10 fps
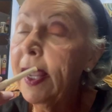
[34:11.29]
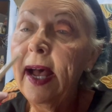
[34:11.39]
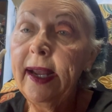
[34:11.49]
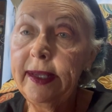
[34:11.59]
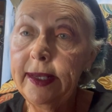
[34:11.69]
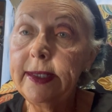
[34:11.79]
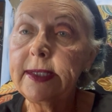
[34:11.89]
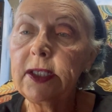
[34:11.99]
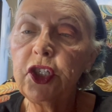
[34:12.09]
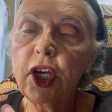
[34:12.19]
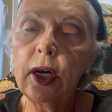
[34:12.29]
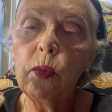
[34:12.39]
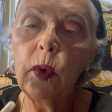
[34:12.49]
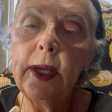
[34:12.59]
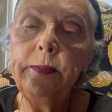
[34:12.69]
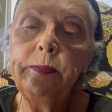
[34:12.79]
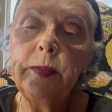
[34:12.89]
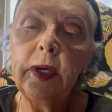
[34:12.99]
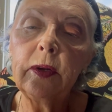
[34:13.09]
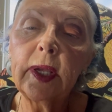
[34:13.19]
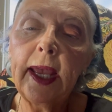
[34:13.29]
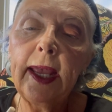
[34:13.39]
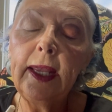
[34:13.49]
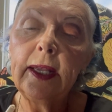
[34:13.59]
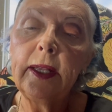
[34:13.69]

Again, it's a gel one, okay?